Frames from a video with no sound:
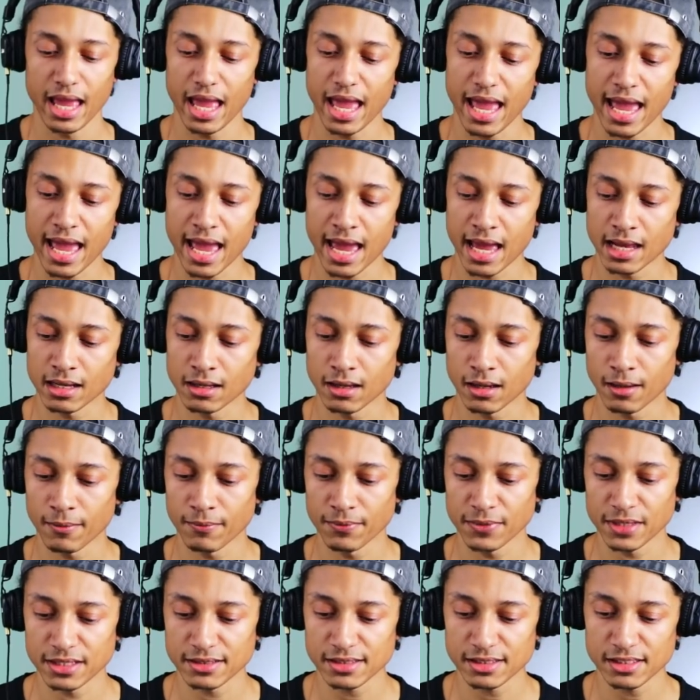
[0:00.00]
And
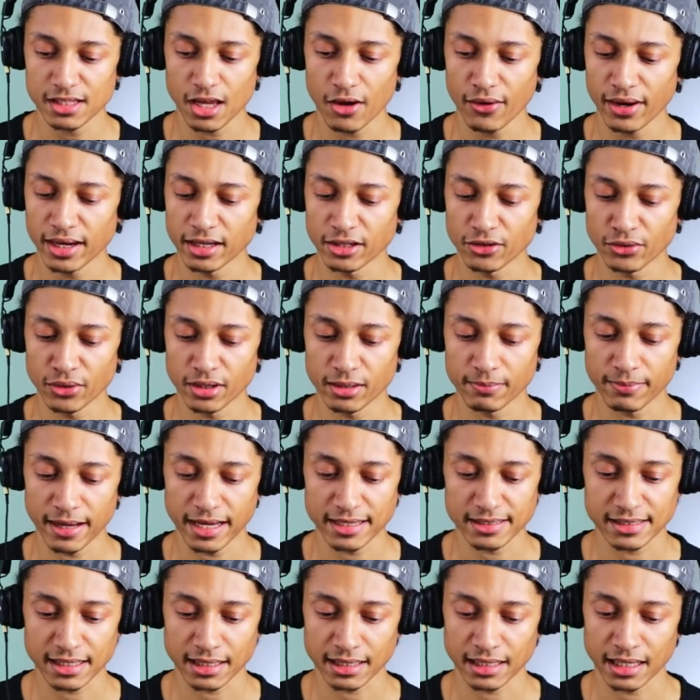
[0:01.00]
um, this is how I do it
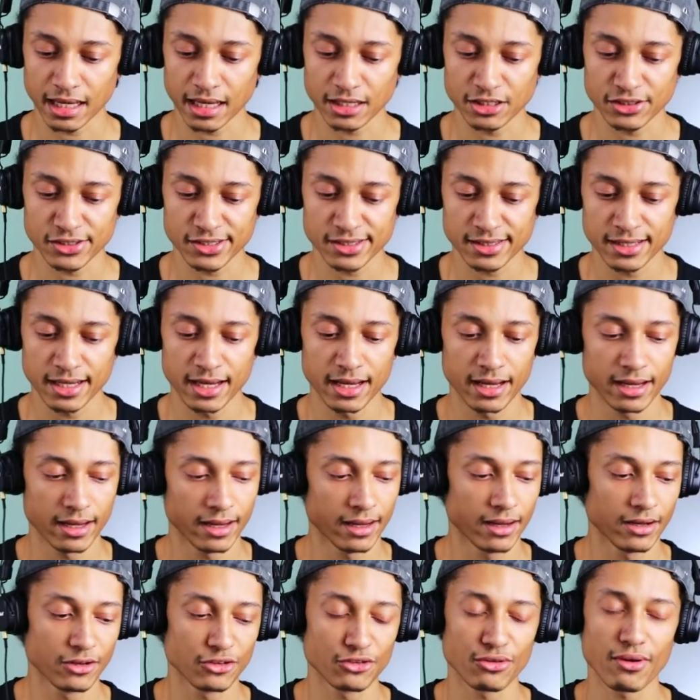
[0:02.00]
basically. I just
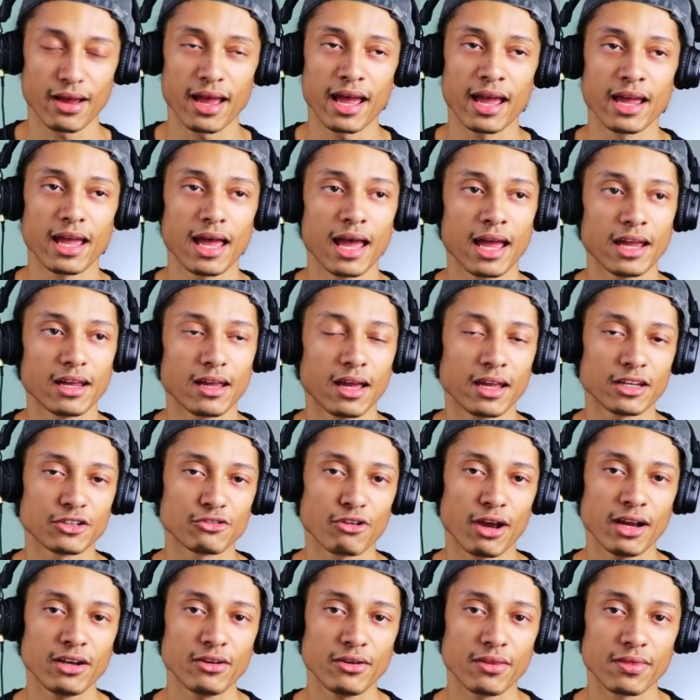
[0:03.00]
try, I, I
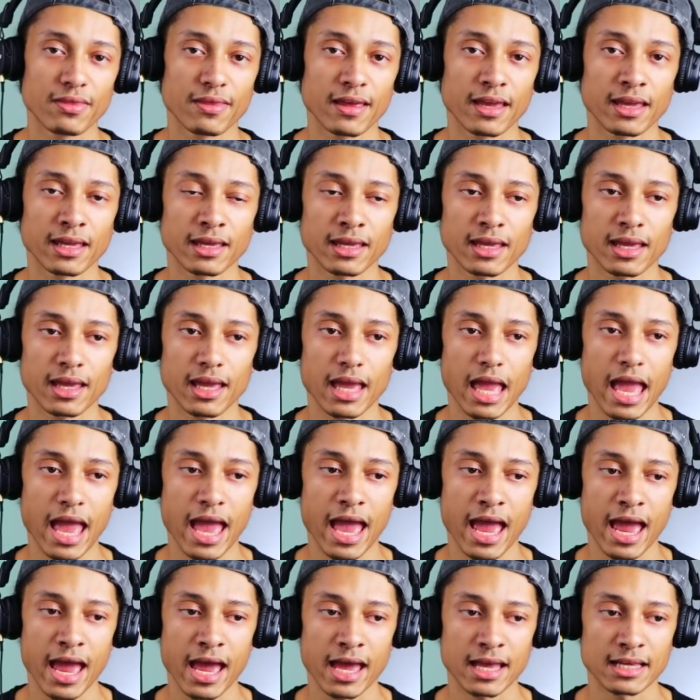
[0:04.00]
try to think
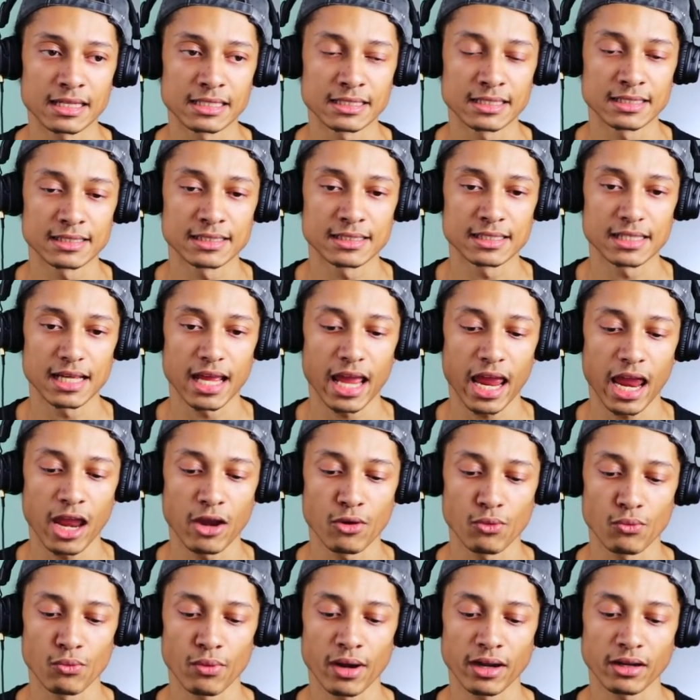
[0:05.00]
as
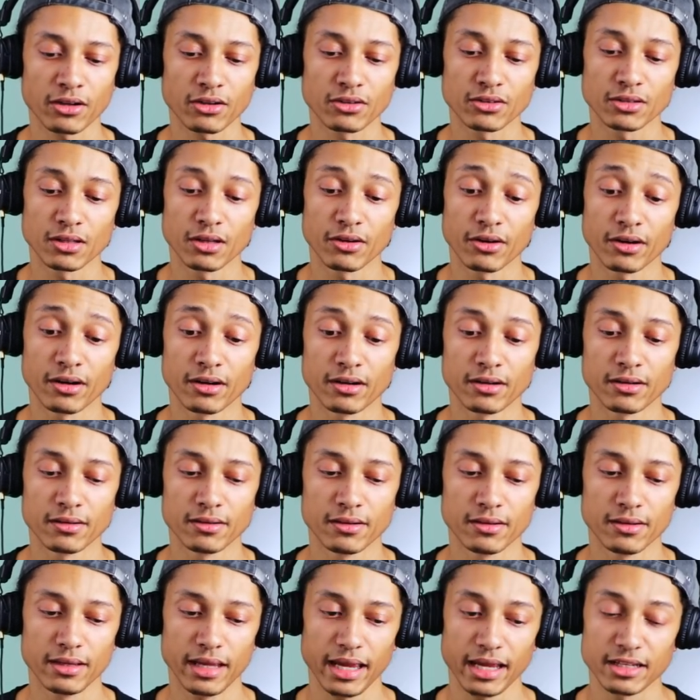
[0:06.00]
a regular
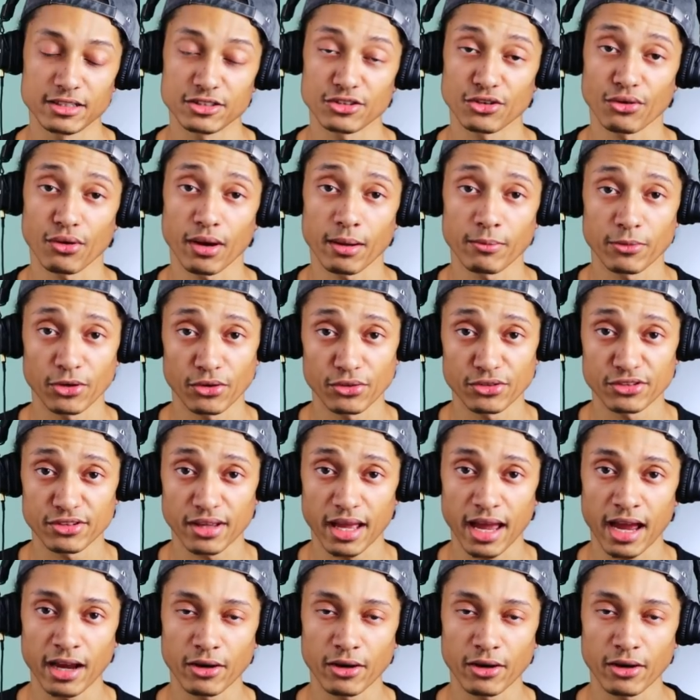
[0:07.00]
Instagram user.